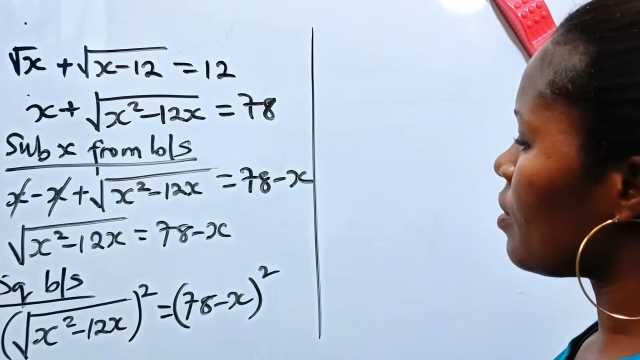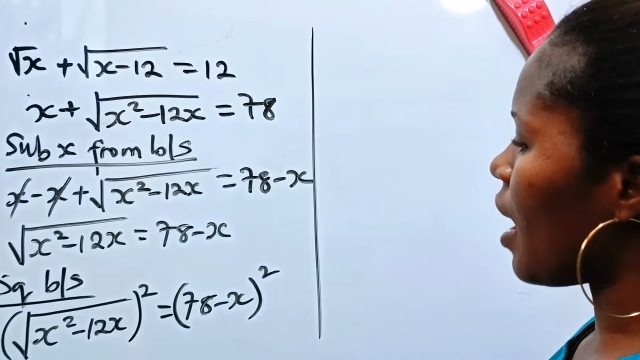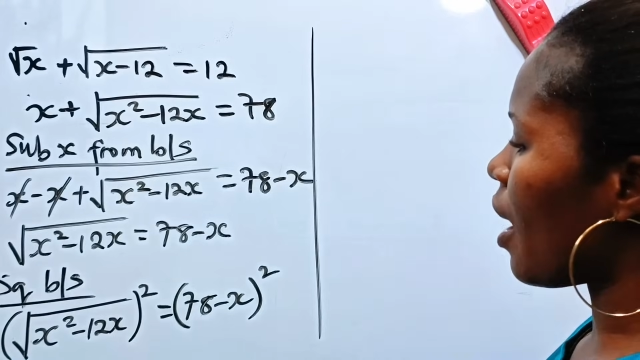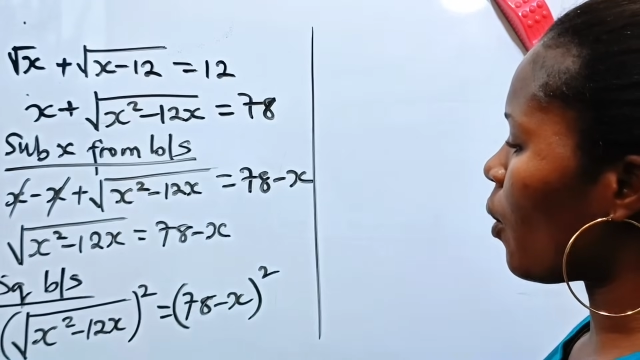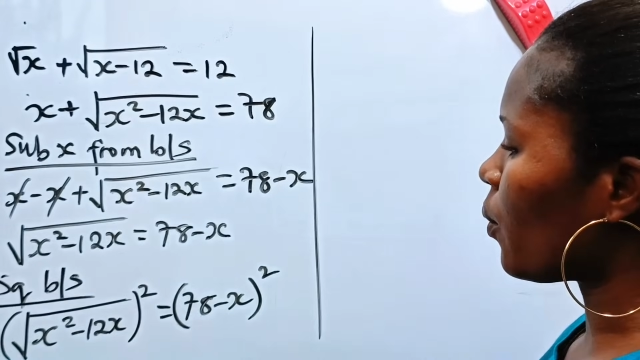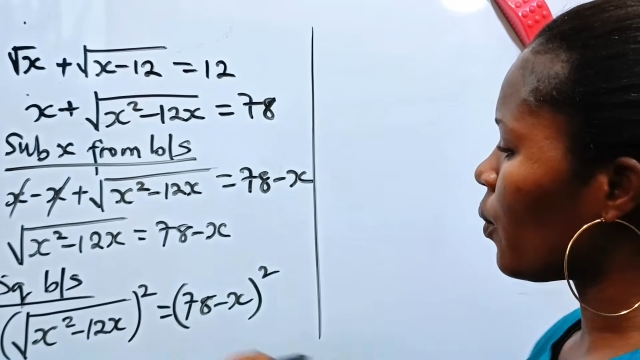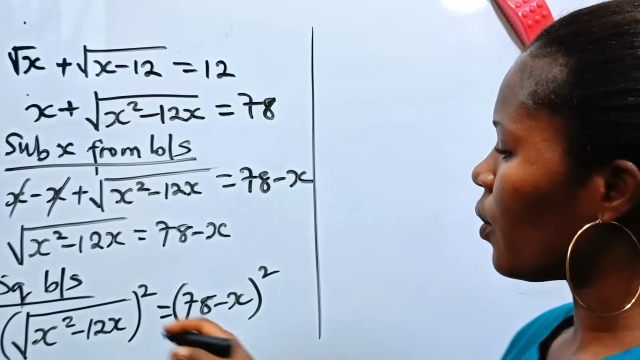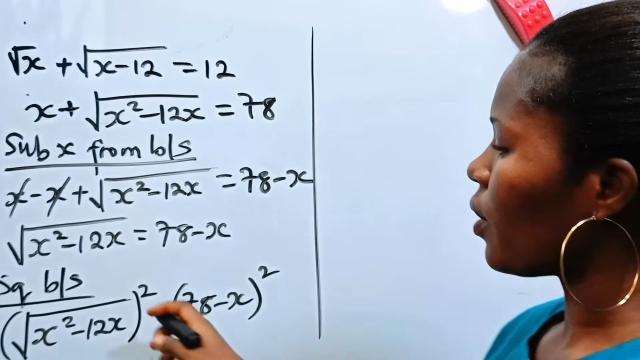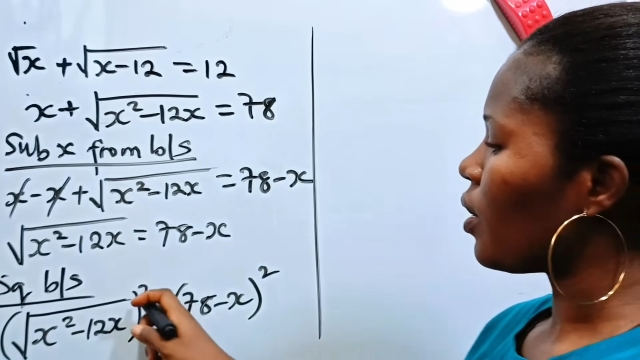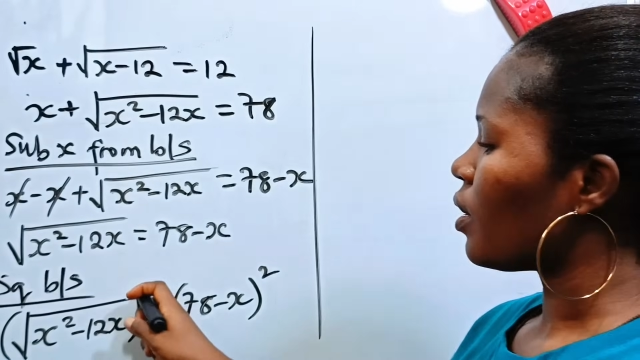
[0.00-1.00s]
Now,
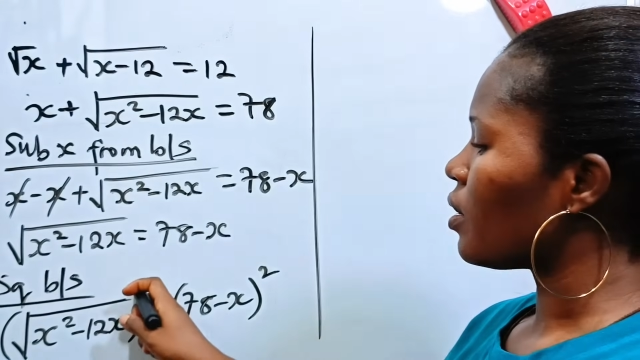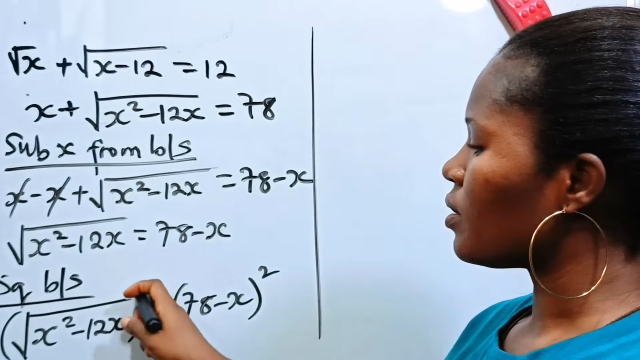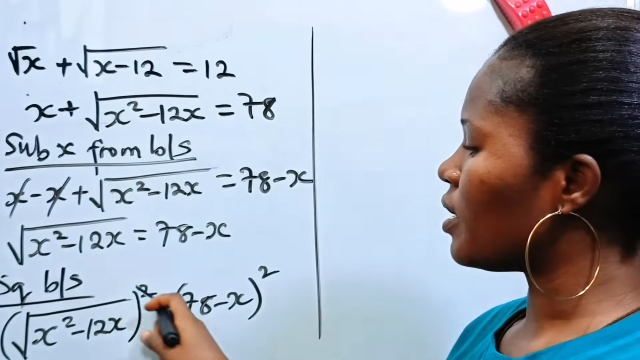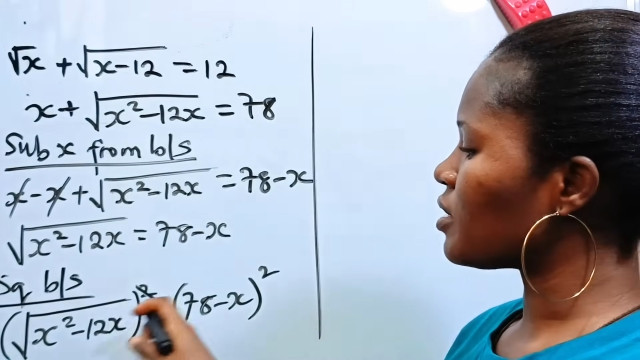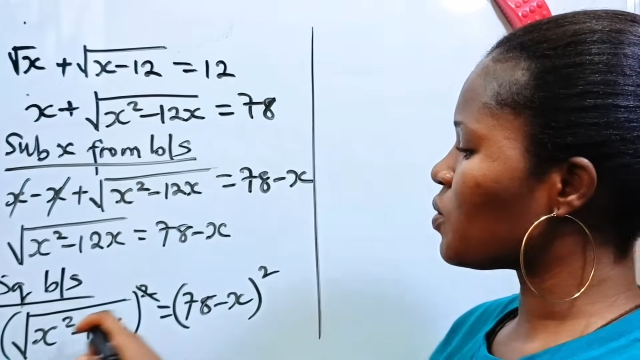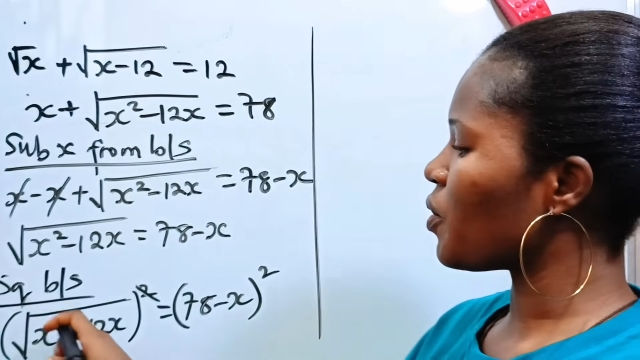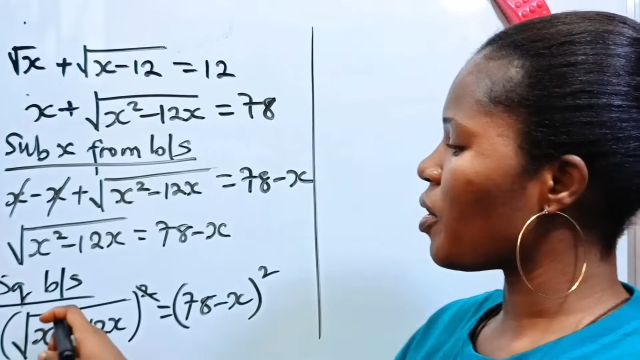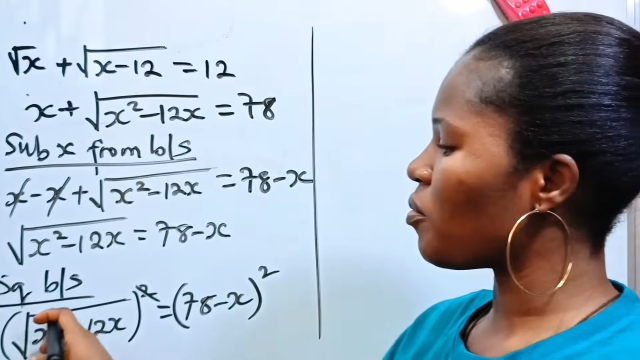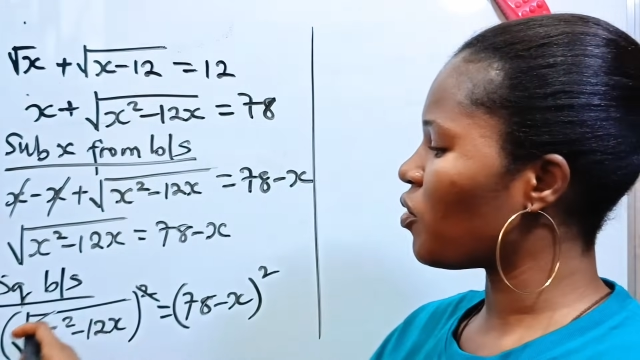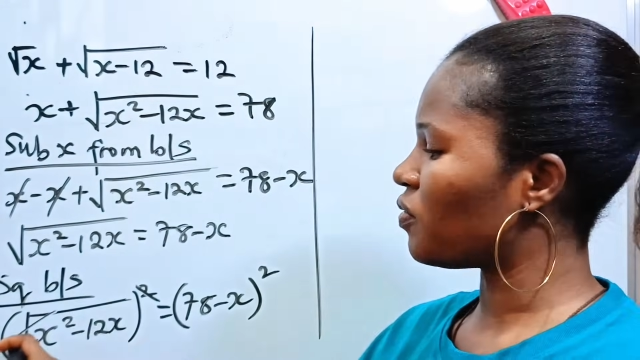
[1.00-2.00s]
this
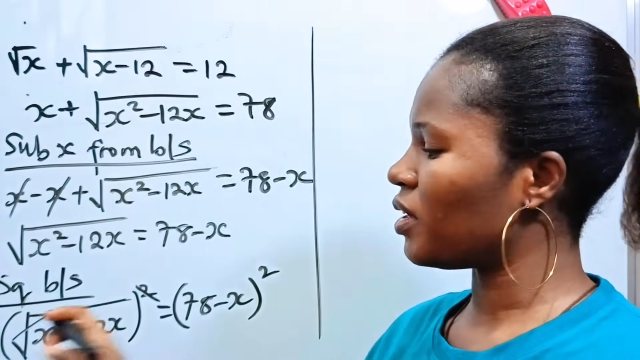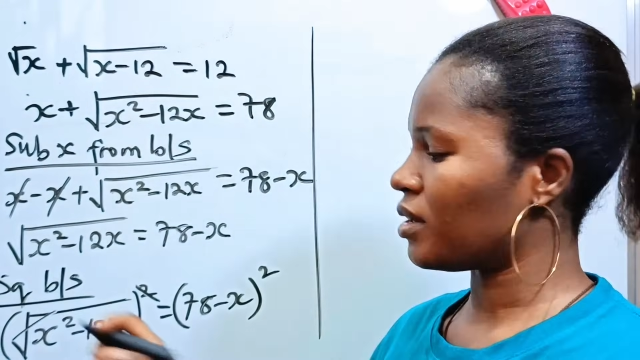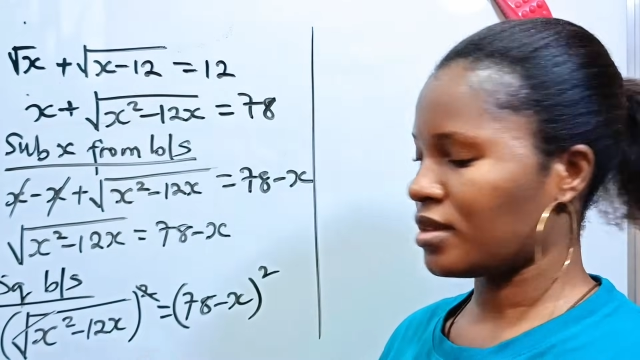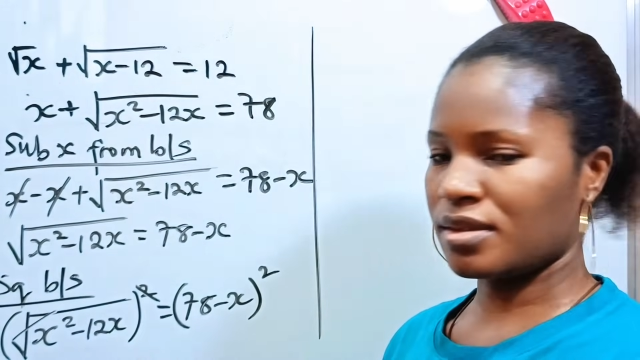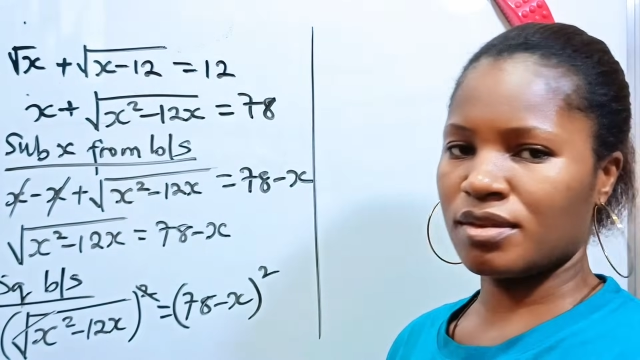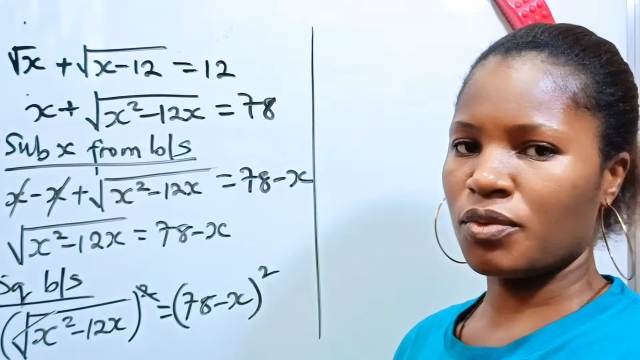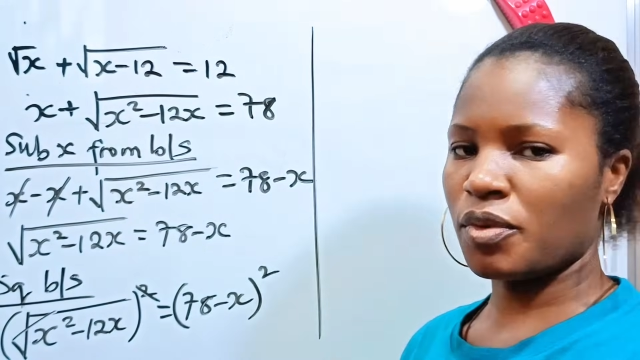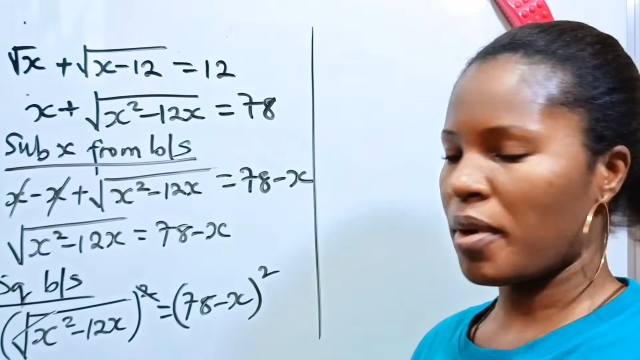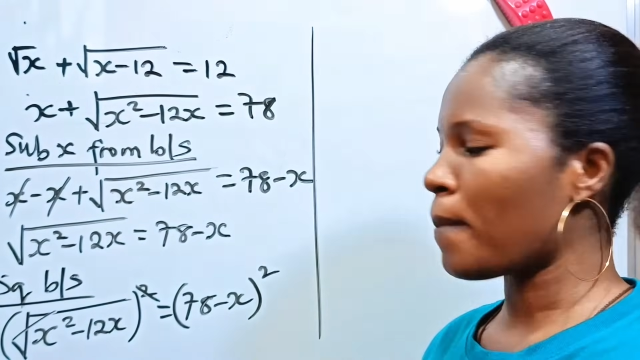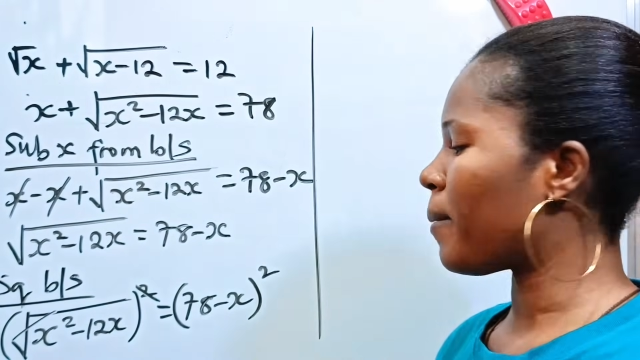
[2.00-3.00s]
will remove this,
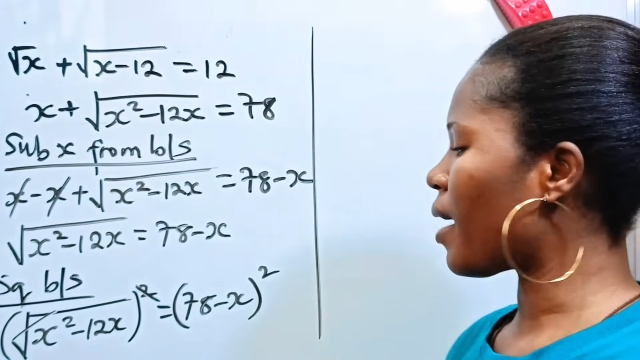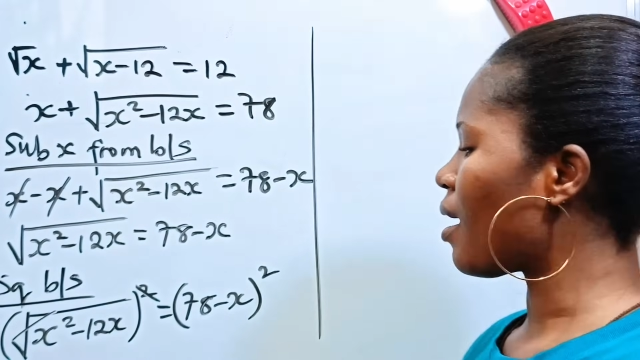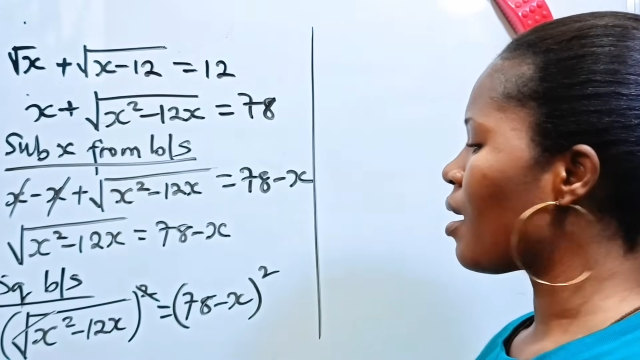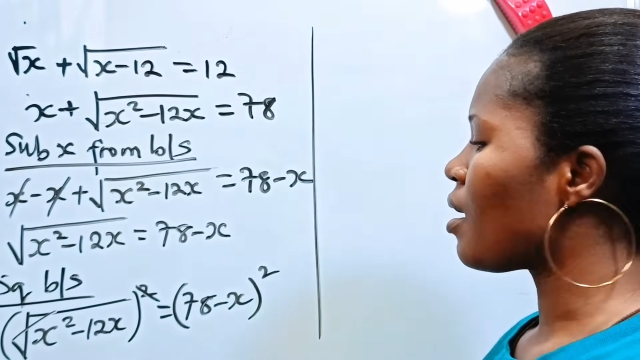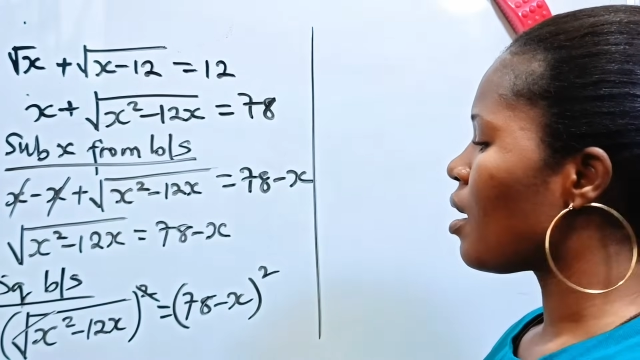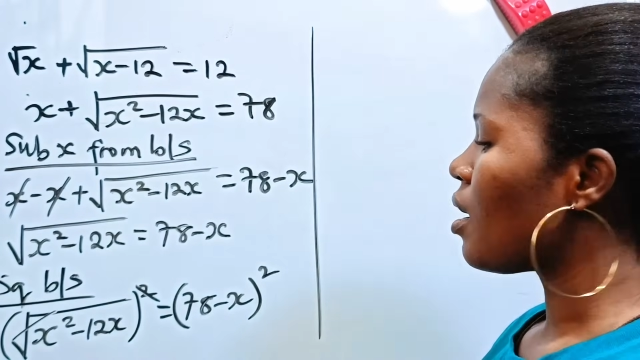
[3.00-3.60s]
remember?